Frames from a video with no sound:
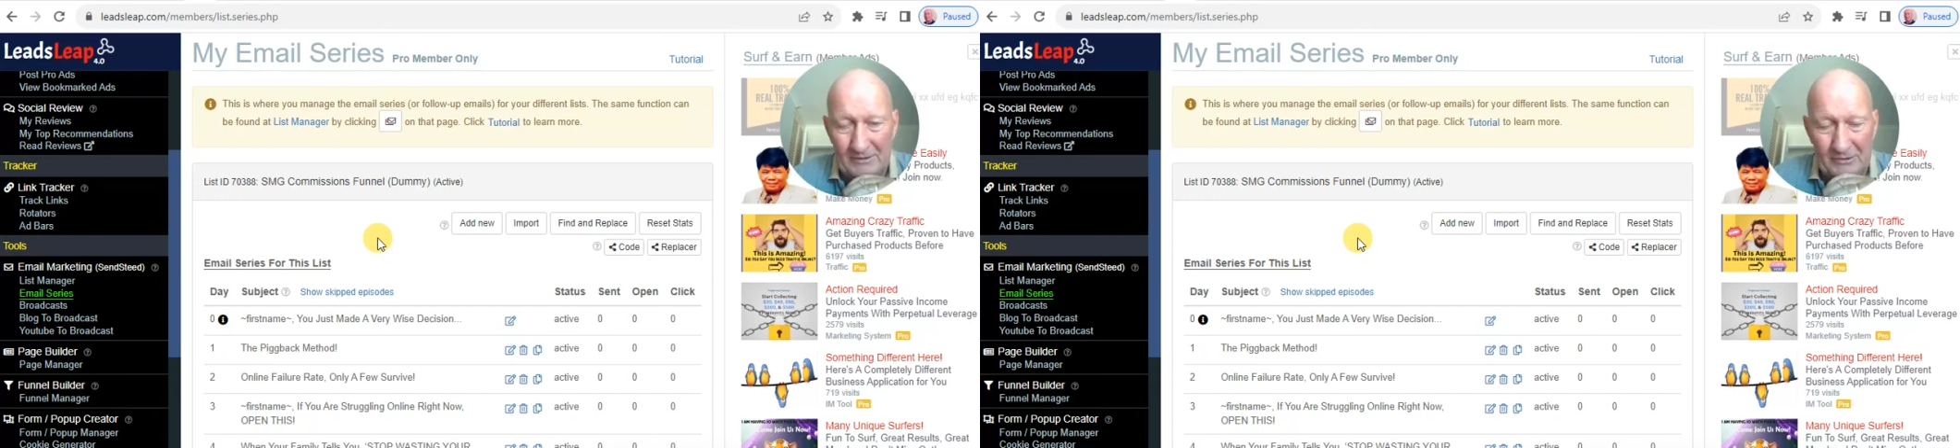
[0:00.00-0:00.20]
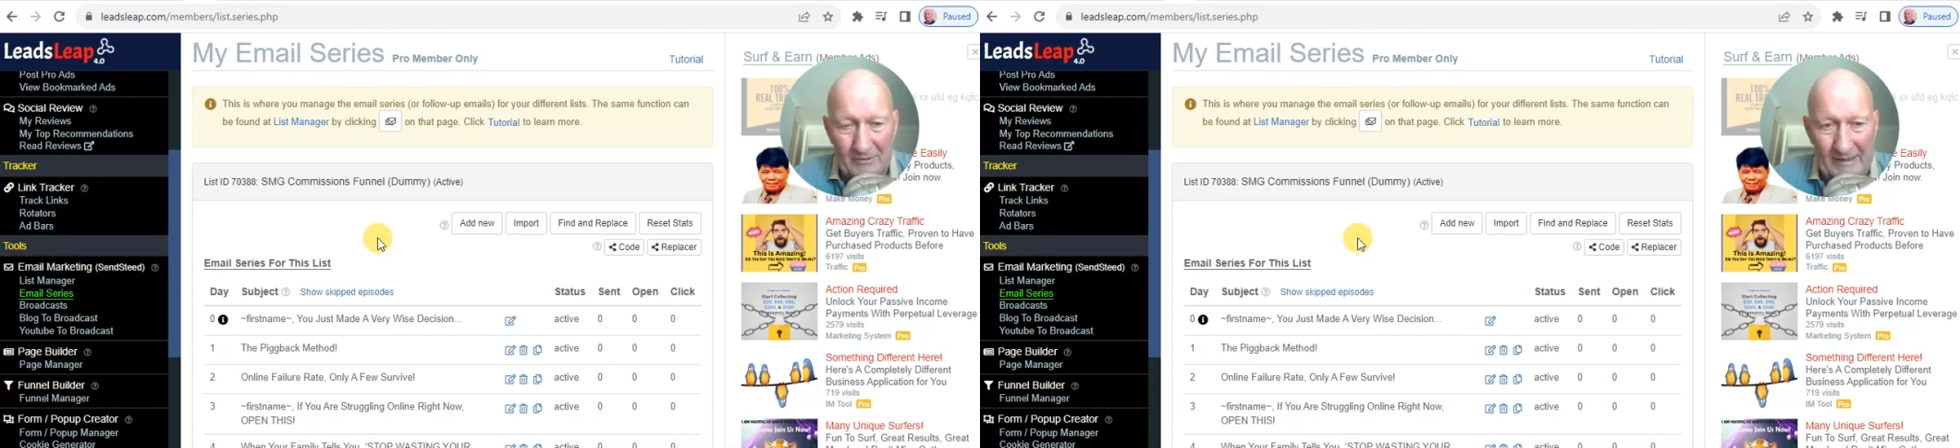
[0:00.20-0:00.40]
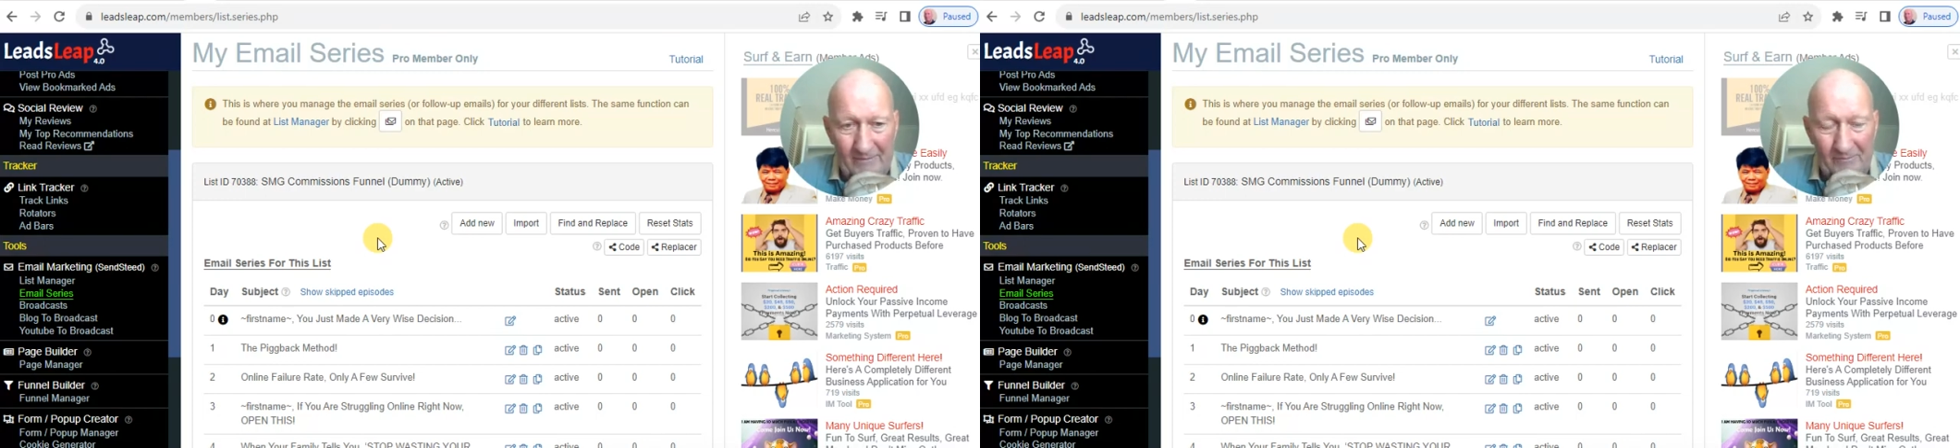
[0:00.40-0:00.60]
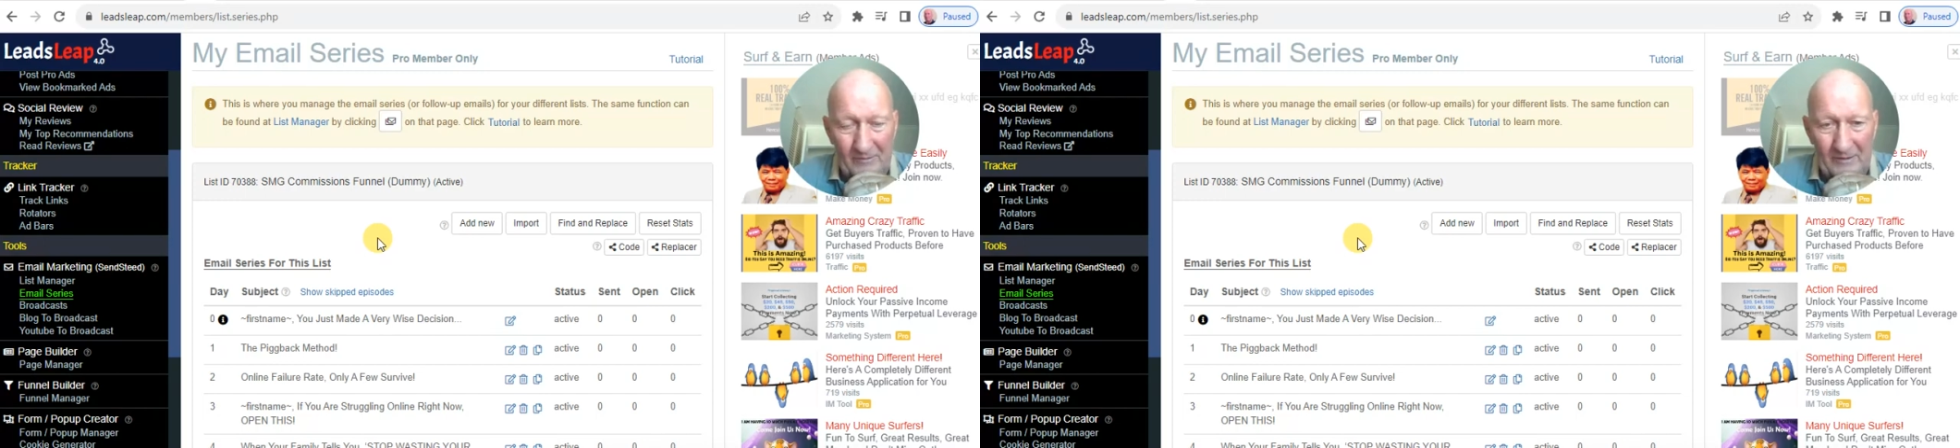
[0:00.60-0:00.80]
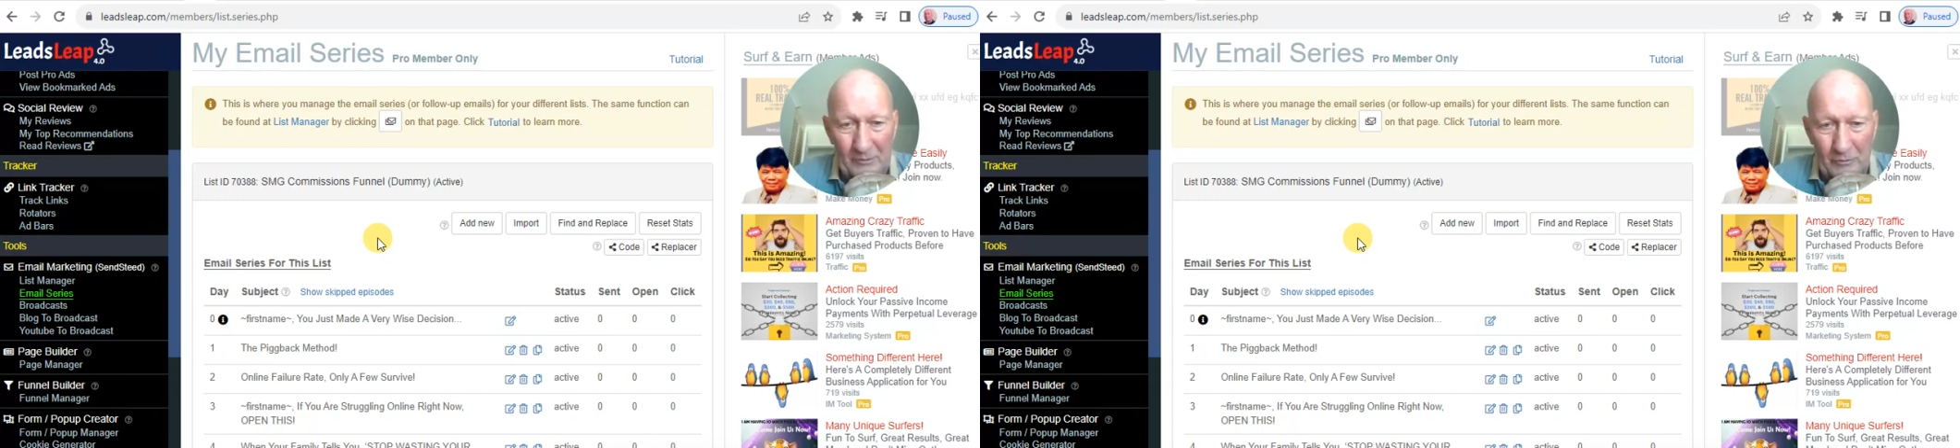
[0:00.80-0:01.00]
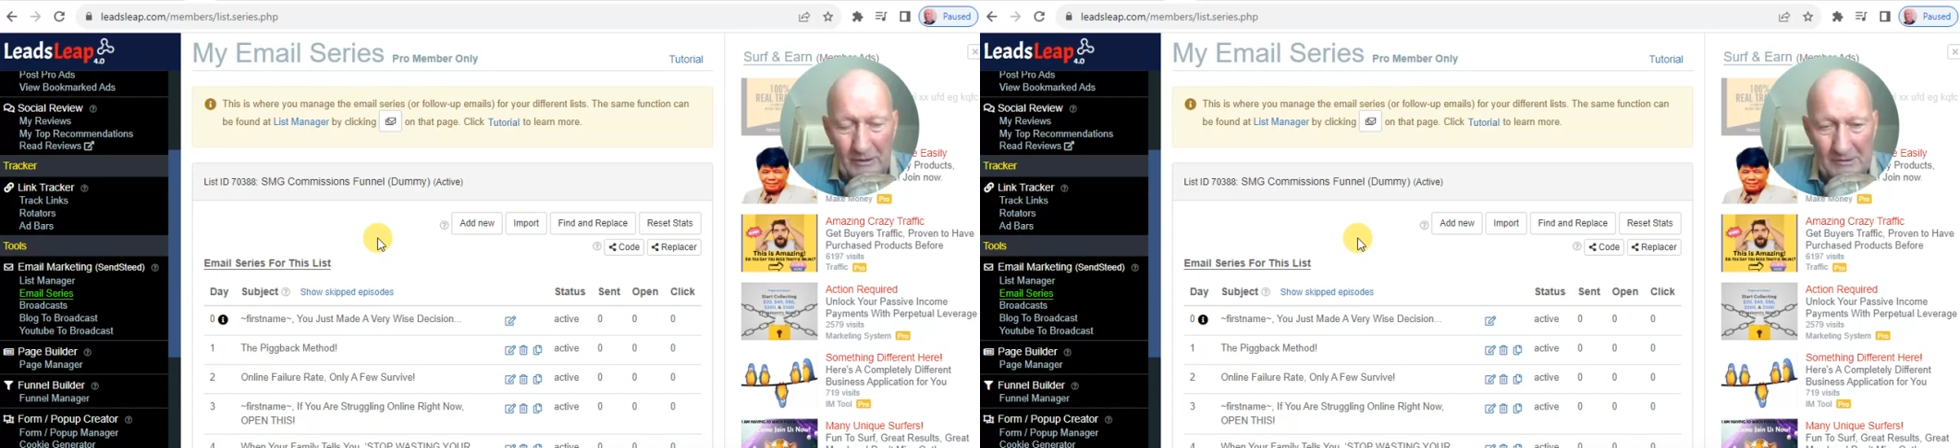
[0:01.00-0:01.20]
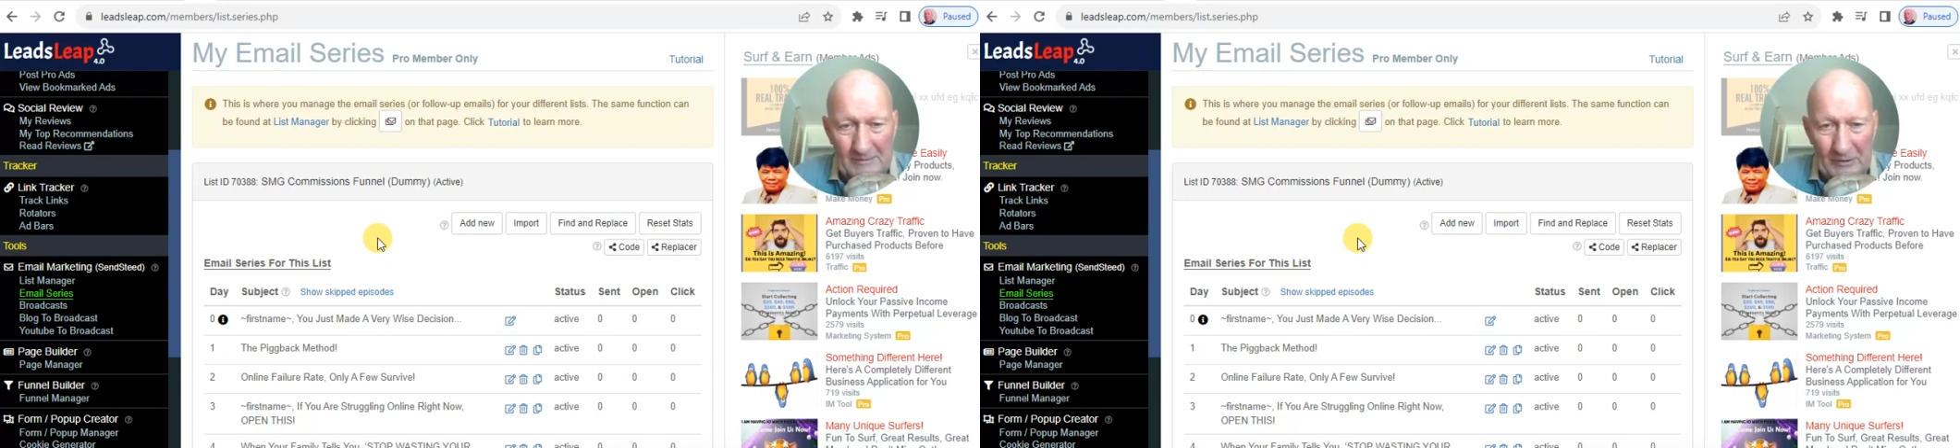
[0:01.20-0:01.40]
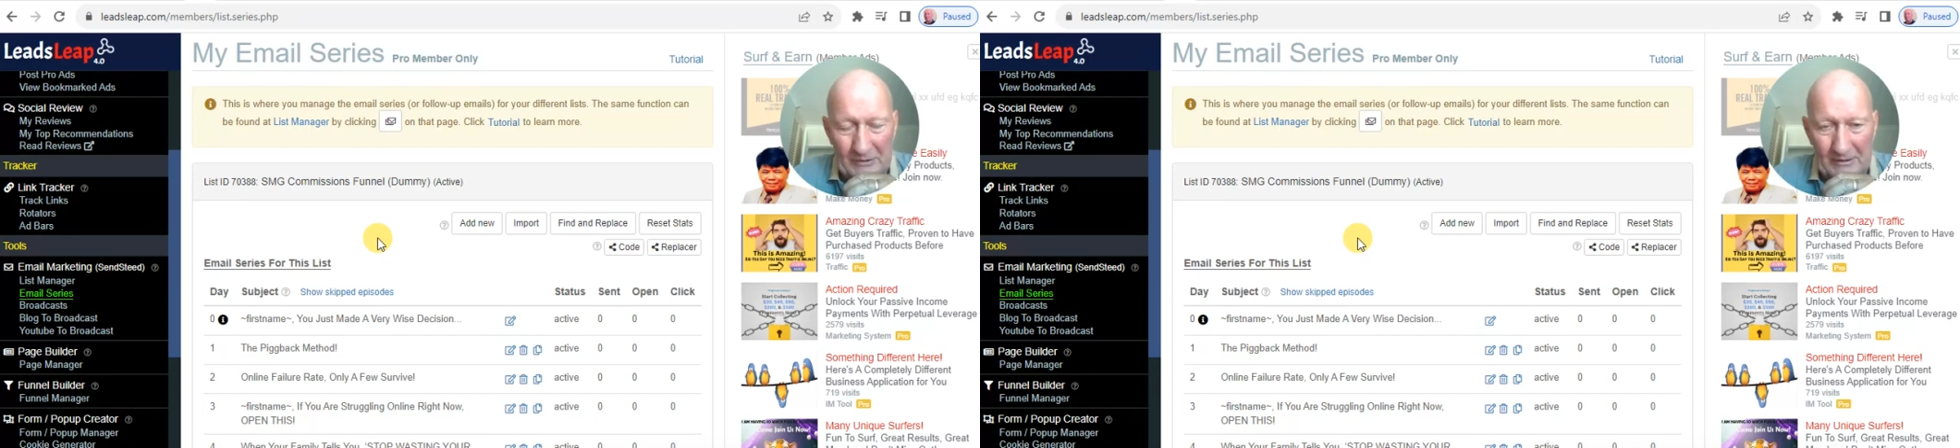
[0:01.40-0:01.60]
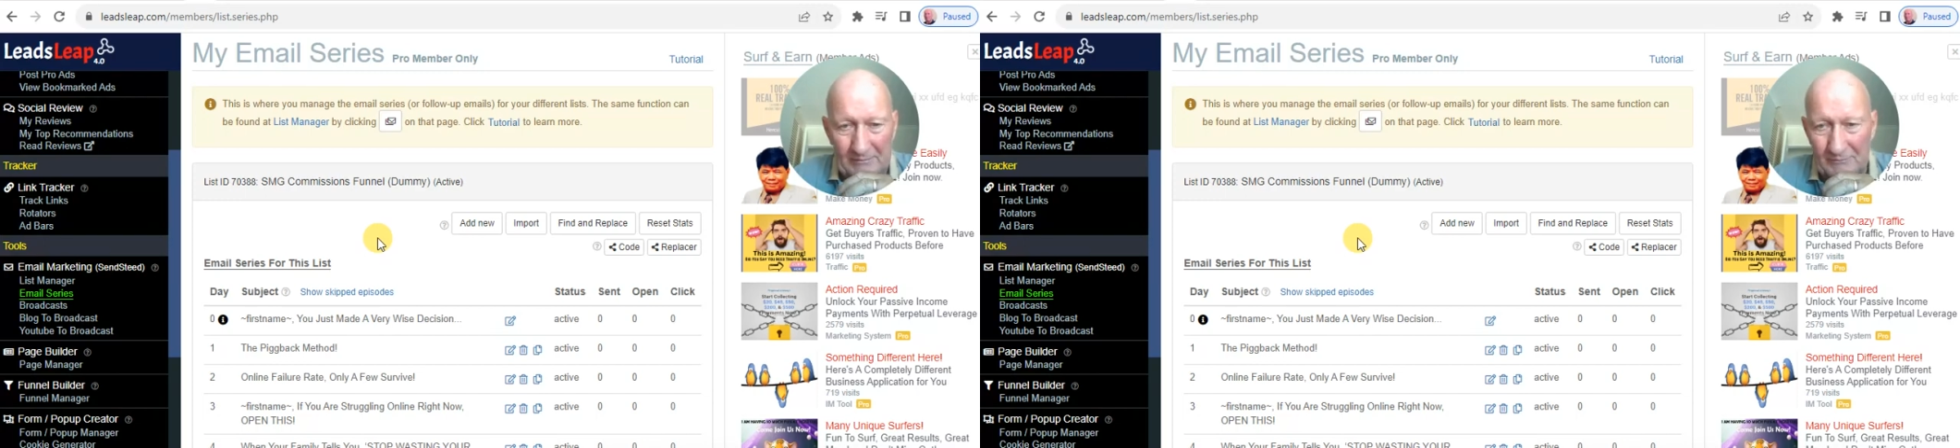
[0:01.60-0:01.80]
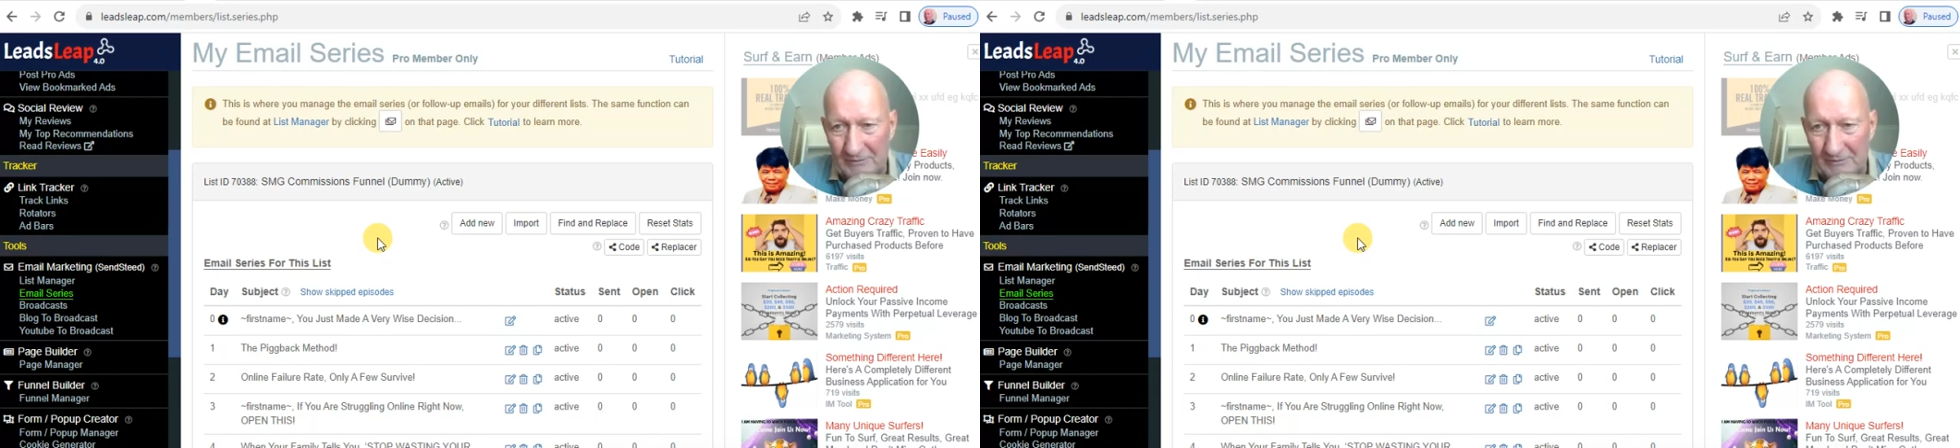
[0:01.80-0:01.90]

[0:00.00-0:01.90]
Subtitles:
To have an autoresponder